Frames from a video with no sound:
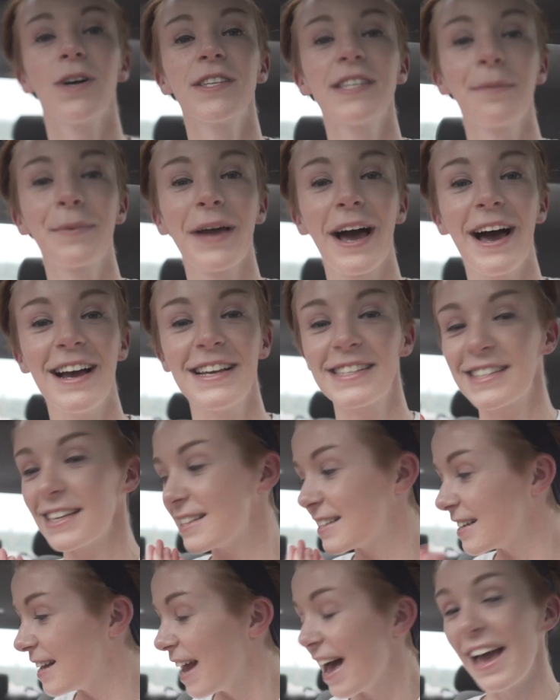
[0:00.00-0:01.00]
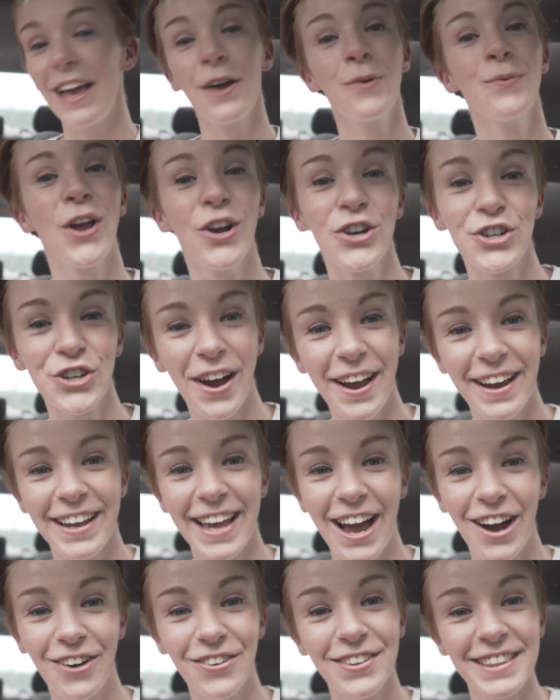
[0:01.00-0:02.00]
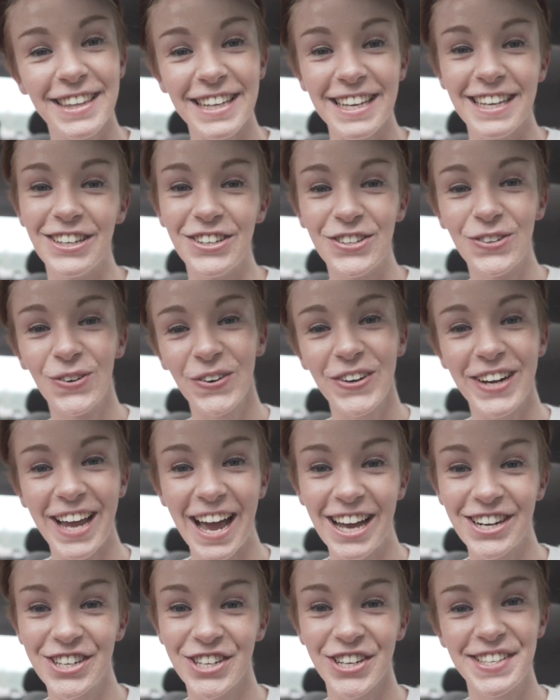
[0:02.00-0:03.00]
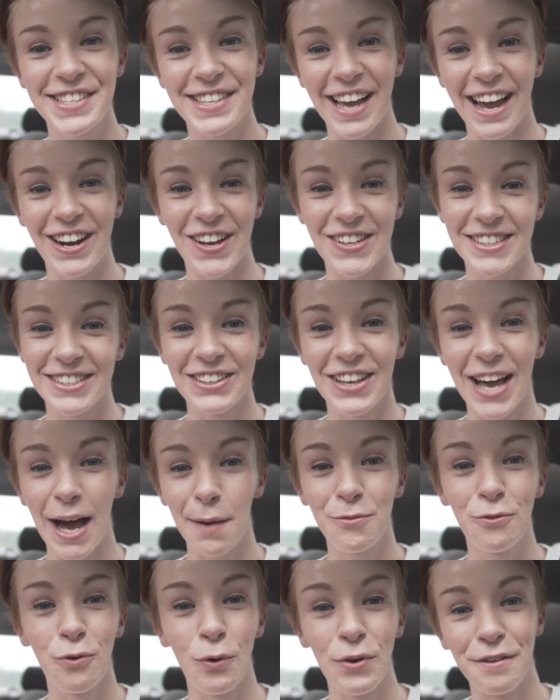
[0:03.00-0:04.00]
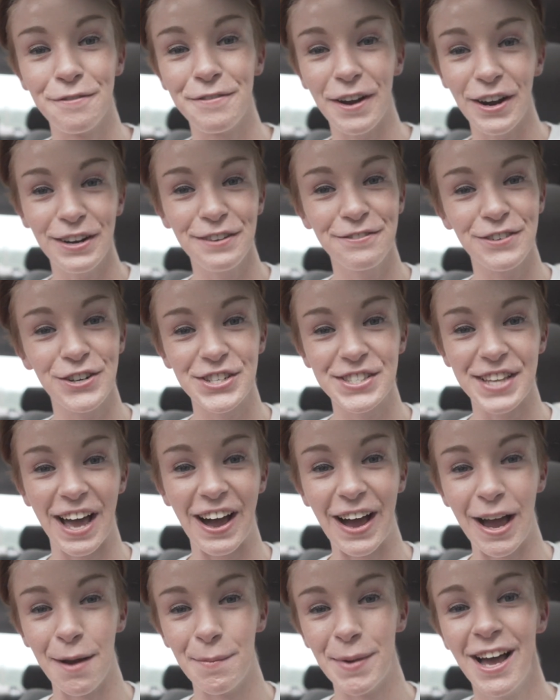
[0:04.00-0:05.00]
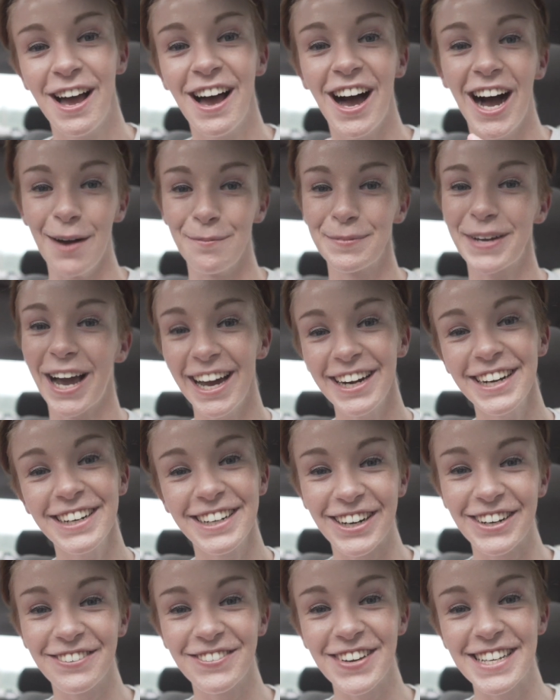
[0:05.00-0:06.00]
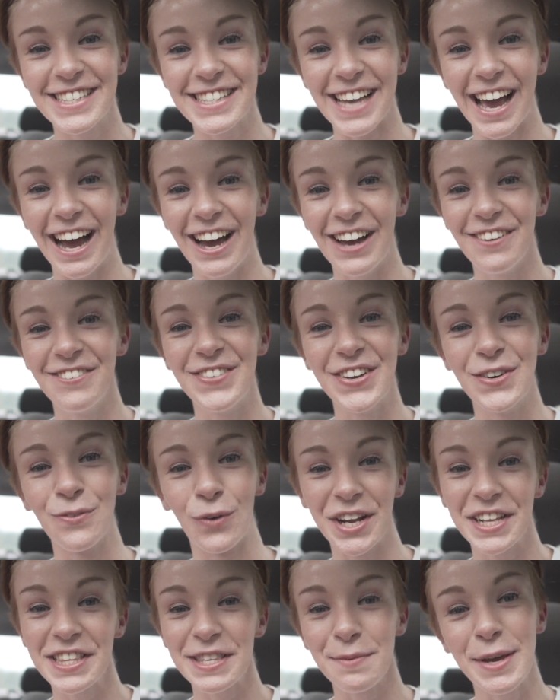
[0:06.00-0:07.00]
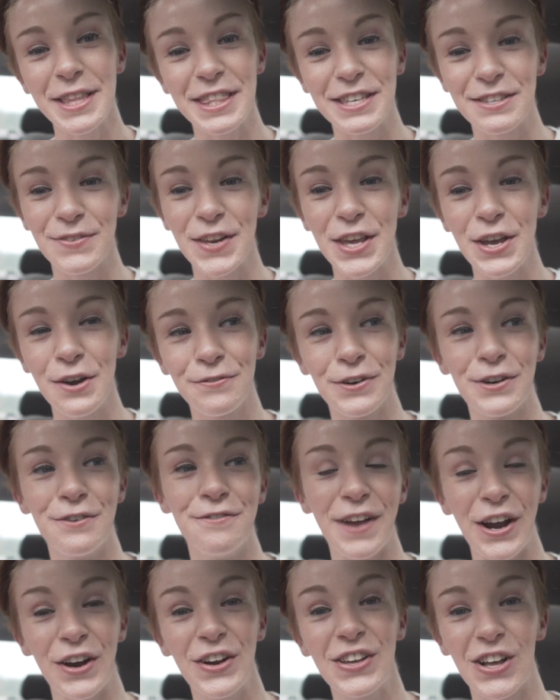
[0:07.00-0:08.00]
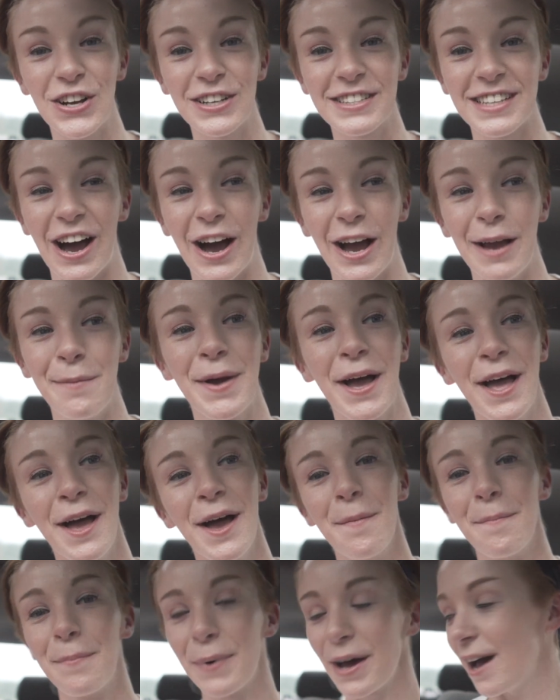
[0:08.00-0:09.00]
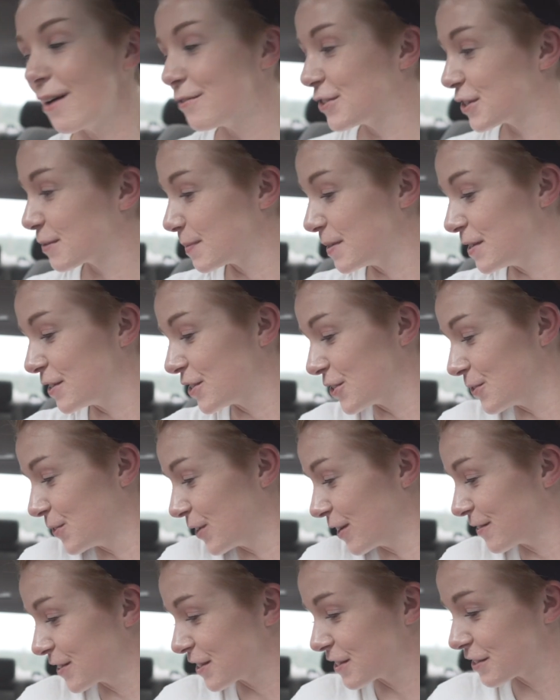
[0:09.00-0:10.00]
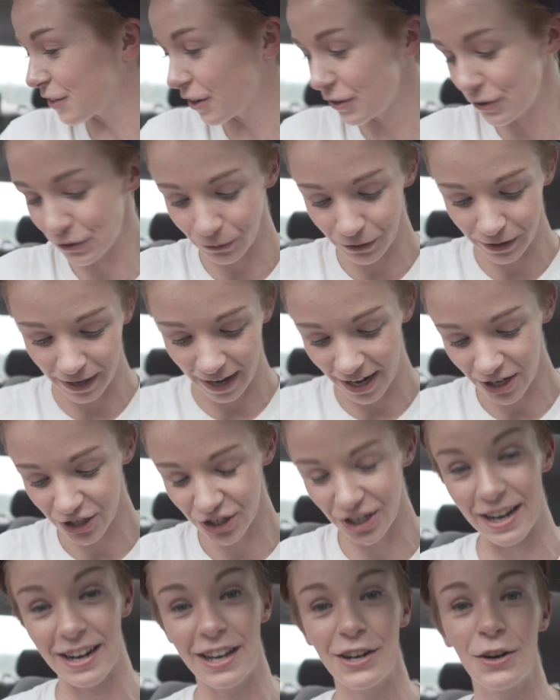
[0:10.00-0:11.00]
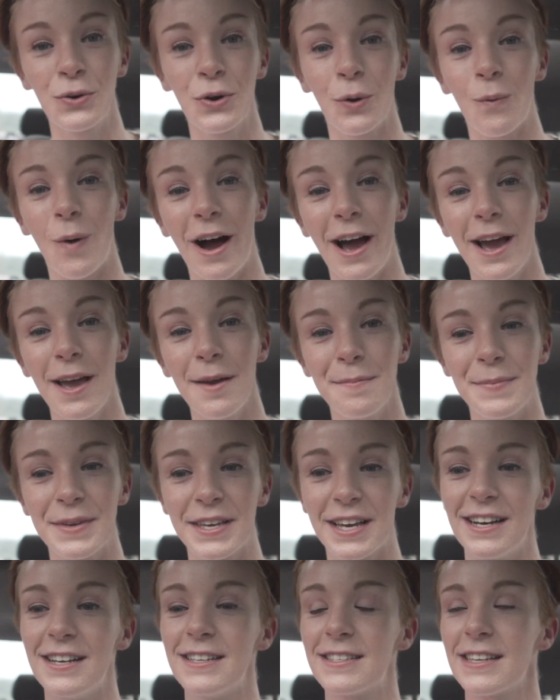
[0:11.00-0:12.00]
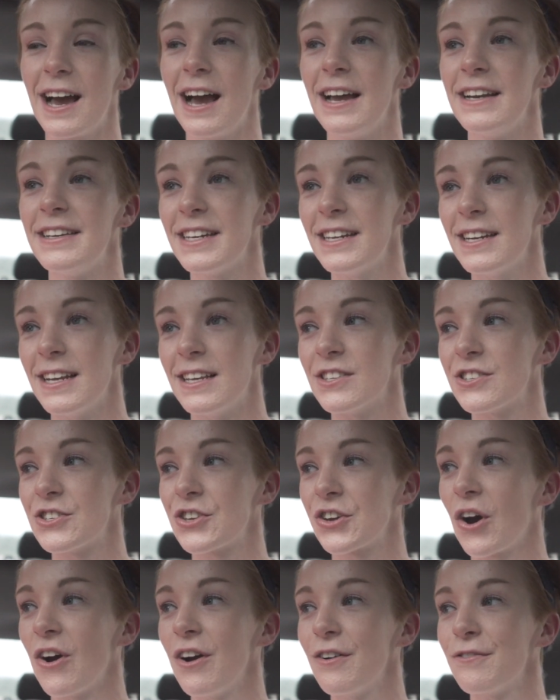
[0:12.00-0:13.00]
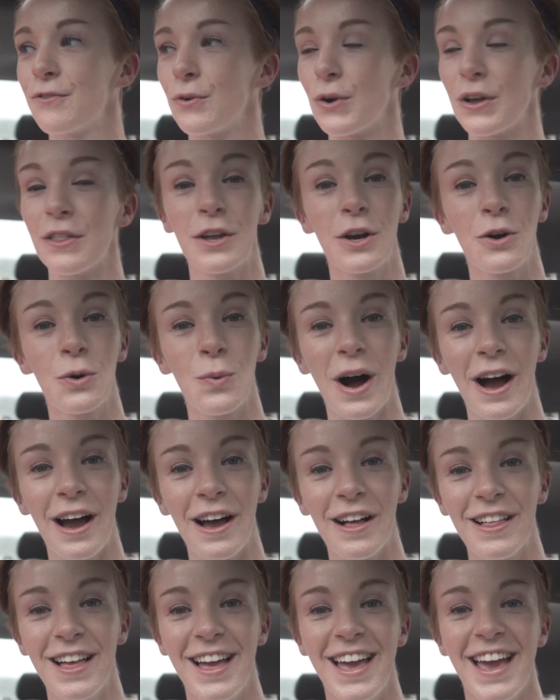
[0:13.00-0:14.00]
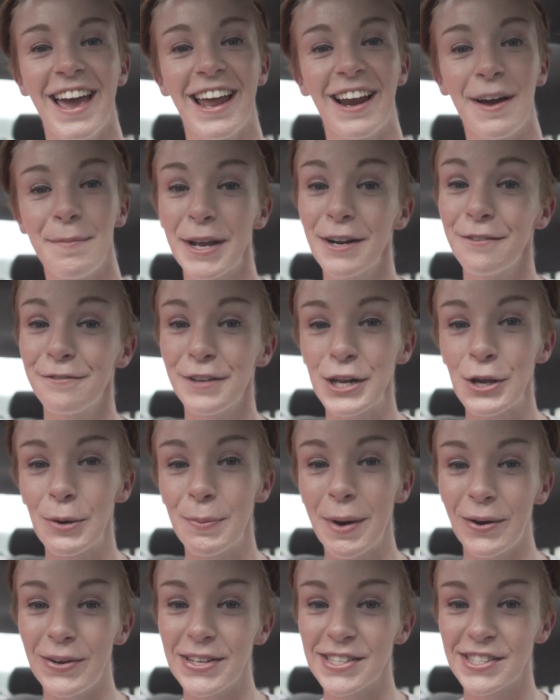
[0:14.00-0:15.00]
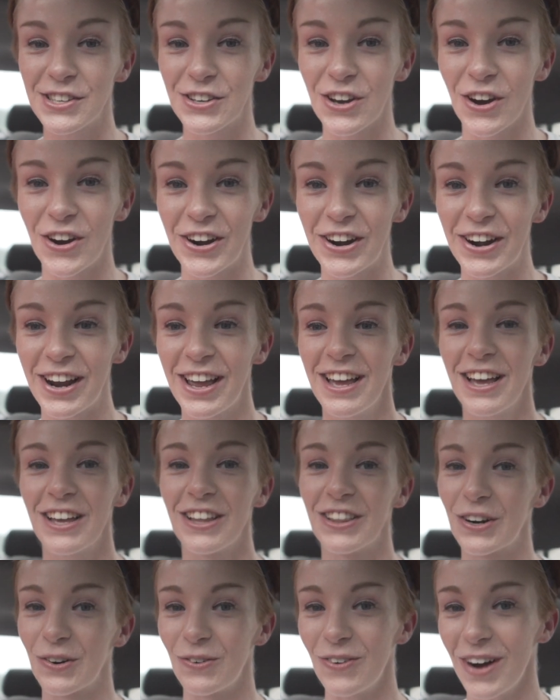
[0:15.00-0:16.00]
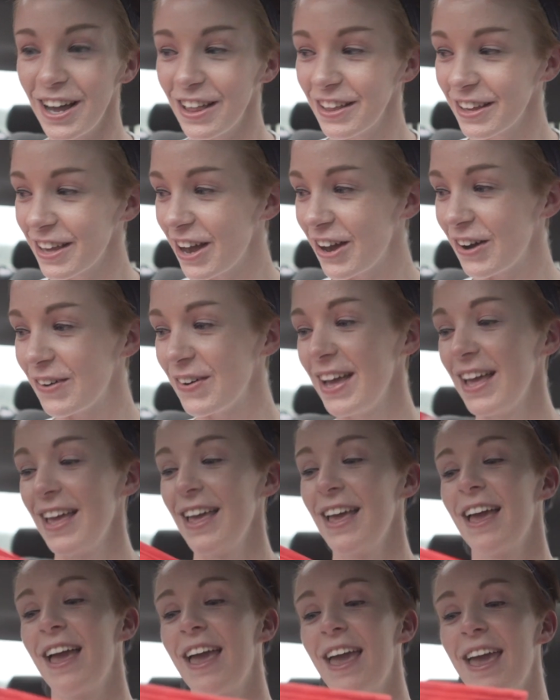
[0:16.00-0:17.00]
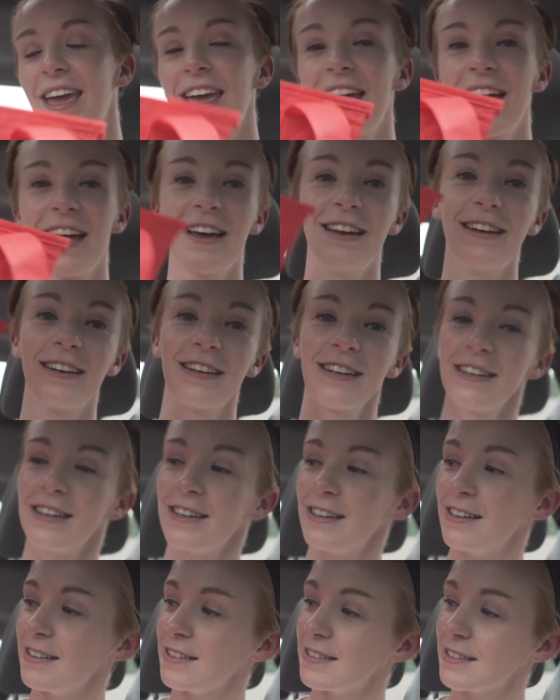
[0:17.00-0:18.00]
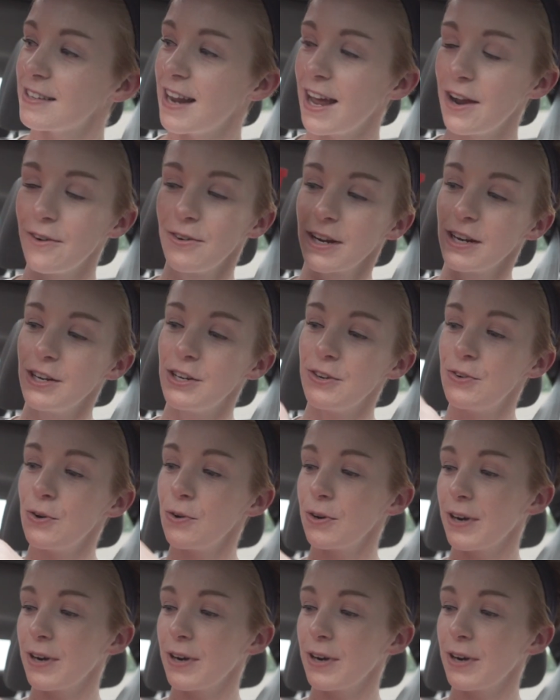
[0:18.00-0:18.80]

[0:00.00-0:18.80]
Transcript: What's up, guys? Today we are trying out the DoorDash side hustle app for the very first time. I'm kind of nervous. I've been wanting to make this video for a very long time, but I've just been too nervous to start DoorDash, and I don't know why, because I did Instacart for a little while, and I made a video about Instacart a little while ago, and today we're gonna do